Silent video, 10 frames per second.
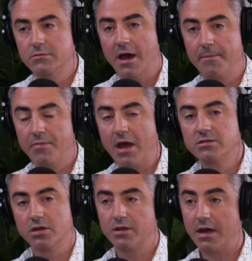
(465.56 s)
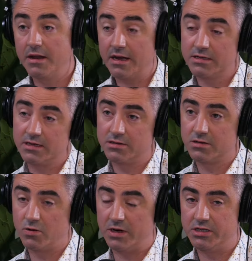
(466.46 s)
Yeah. And so that next
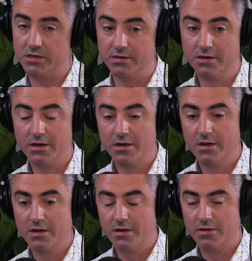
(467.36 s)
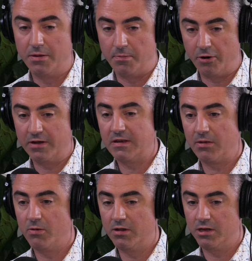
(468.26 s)
question that brings
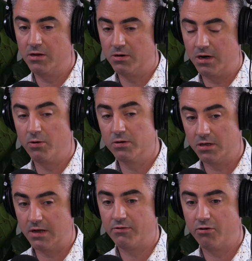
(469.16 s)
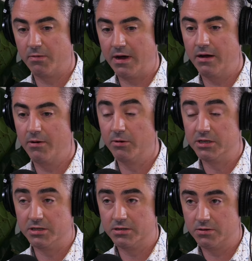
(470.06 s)
up the one that you and I also love to talk about,
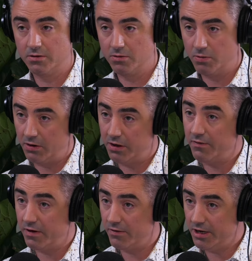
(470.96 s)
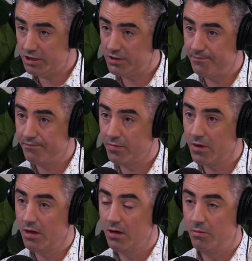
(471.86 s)
which is wealthy v rich,
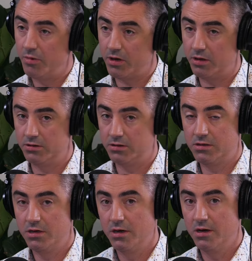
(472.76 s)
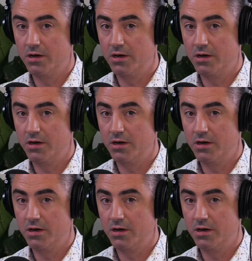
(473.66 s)
because